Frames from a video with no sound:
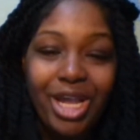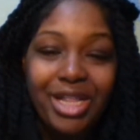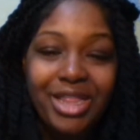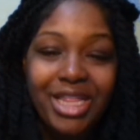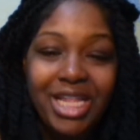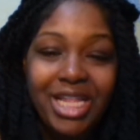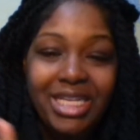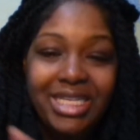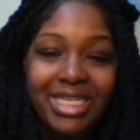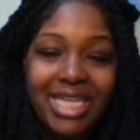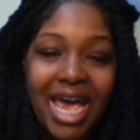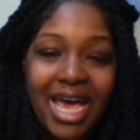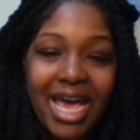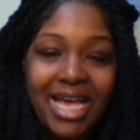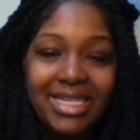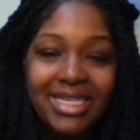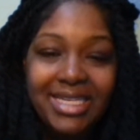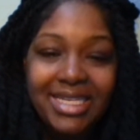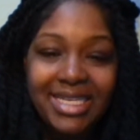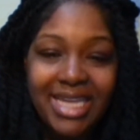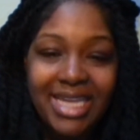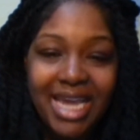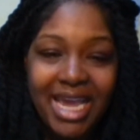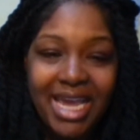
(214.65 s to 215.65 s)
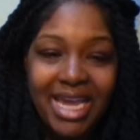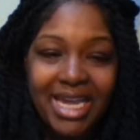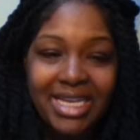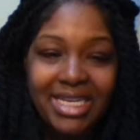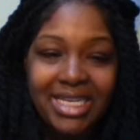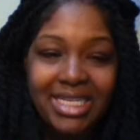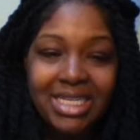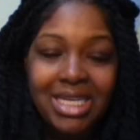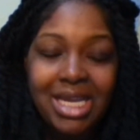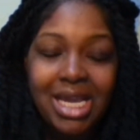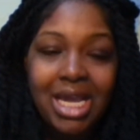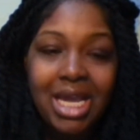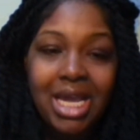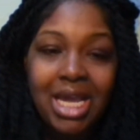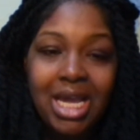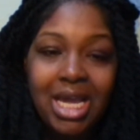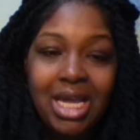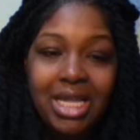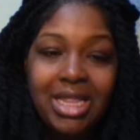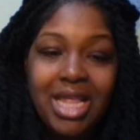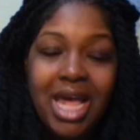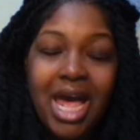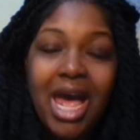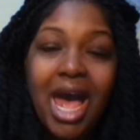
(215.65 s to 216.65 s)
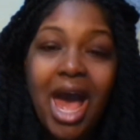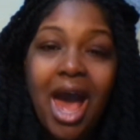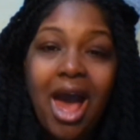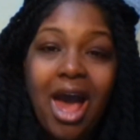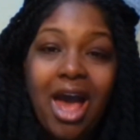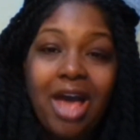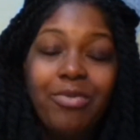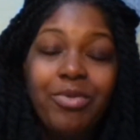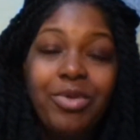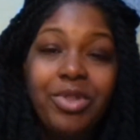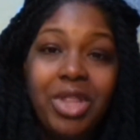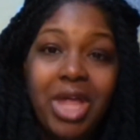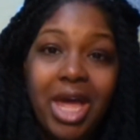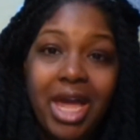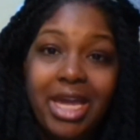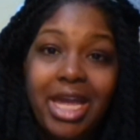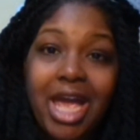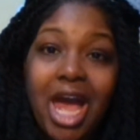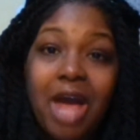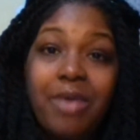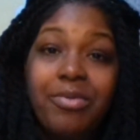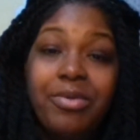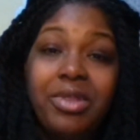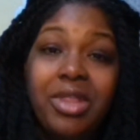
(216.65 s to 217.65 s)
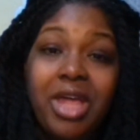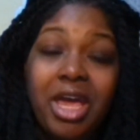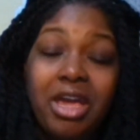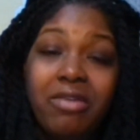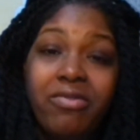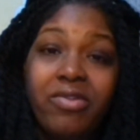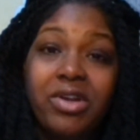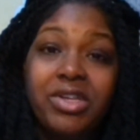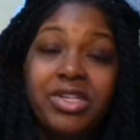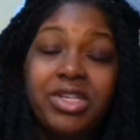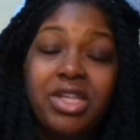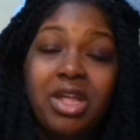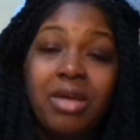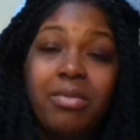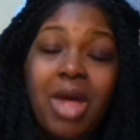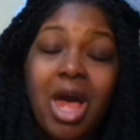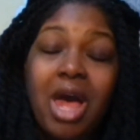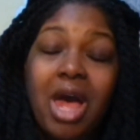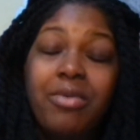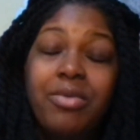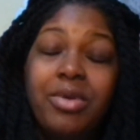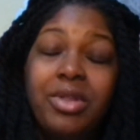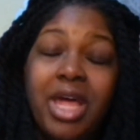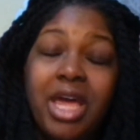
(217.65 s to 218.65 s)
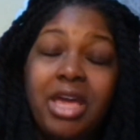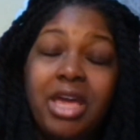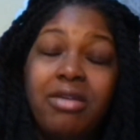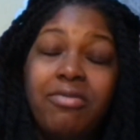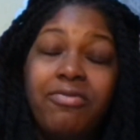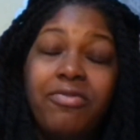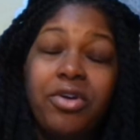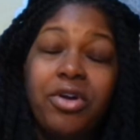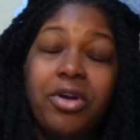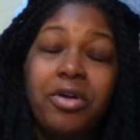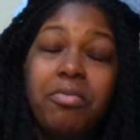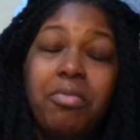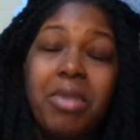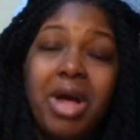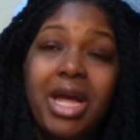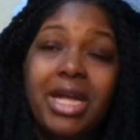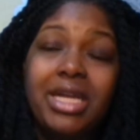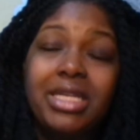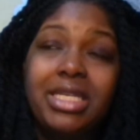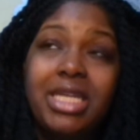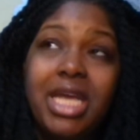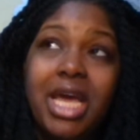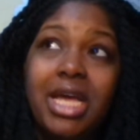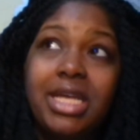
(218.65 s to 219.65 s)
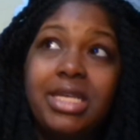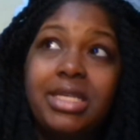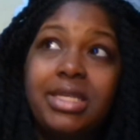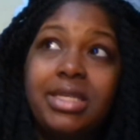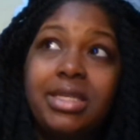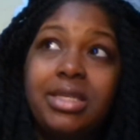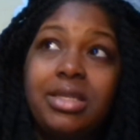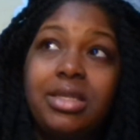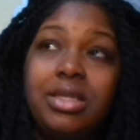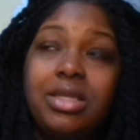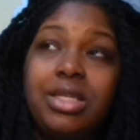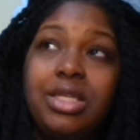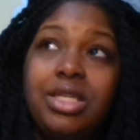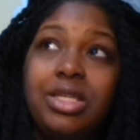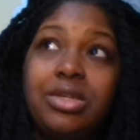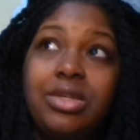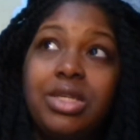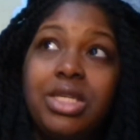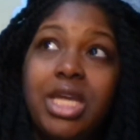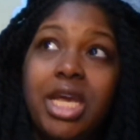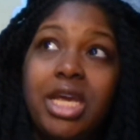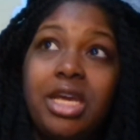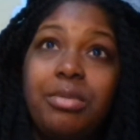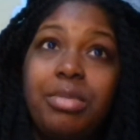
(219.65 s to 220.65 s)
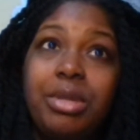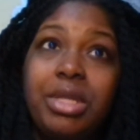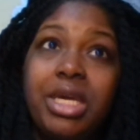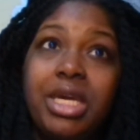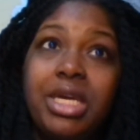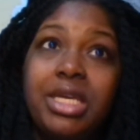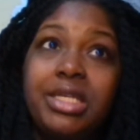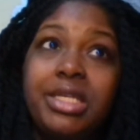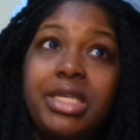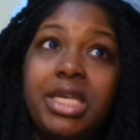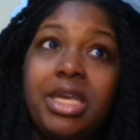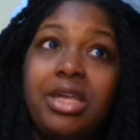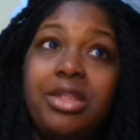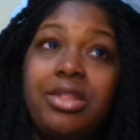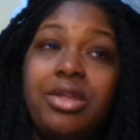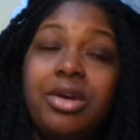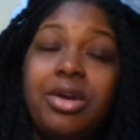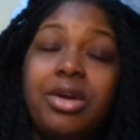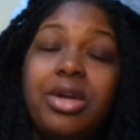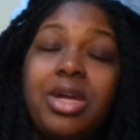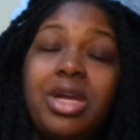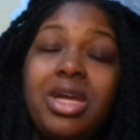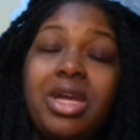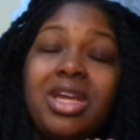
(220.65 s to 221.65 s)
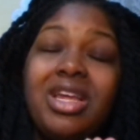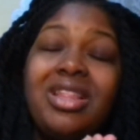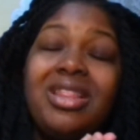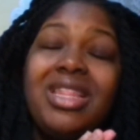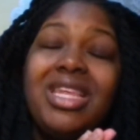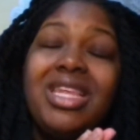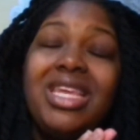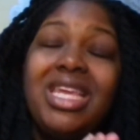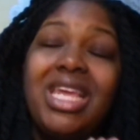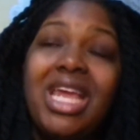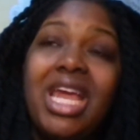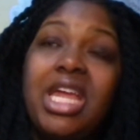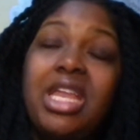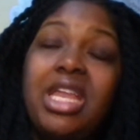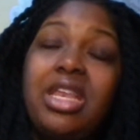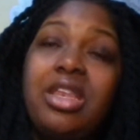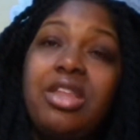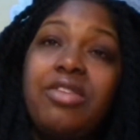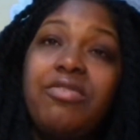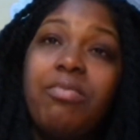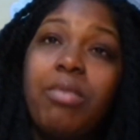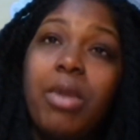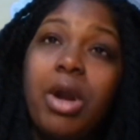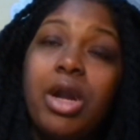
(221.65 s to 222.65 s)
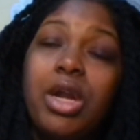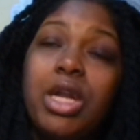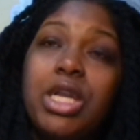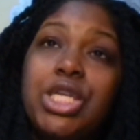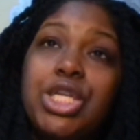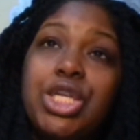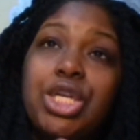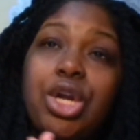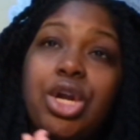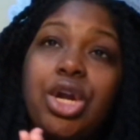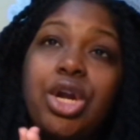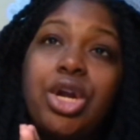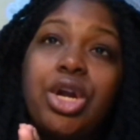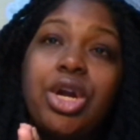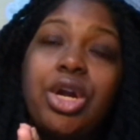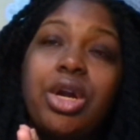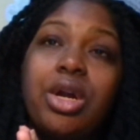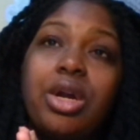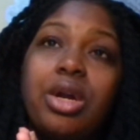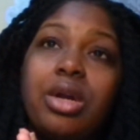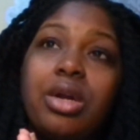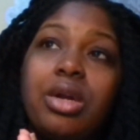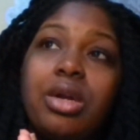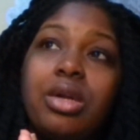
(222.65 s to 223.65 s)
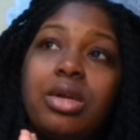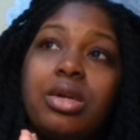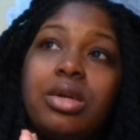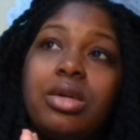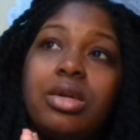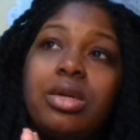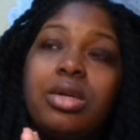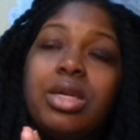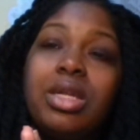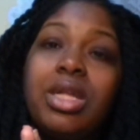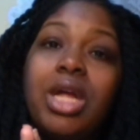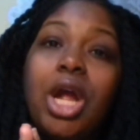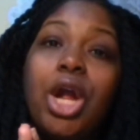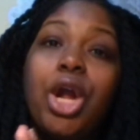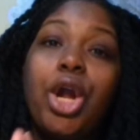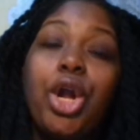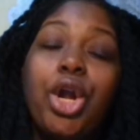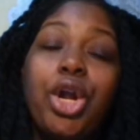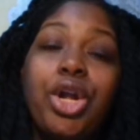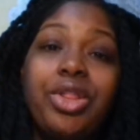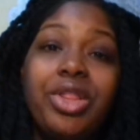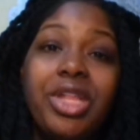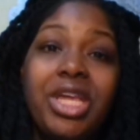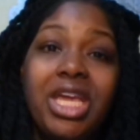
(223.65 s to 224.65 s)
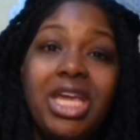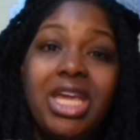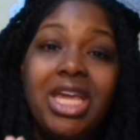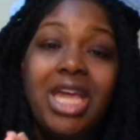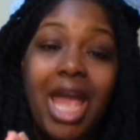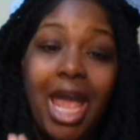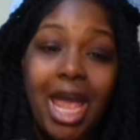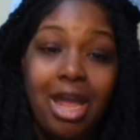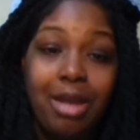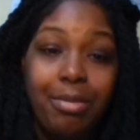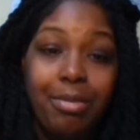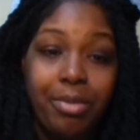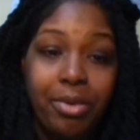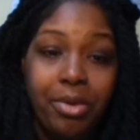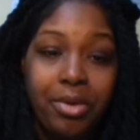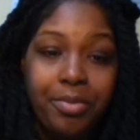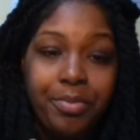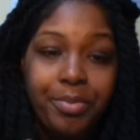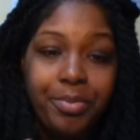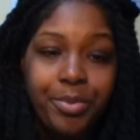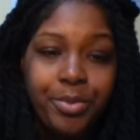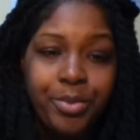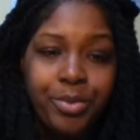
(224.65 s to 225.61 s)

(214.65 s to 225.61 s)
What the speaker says: the test date that I would like for my test to take place either the end of March or early April.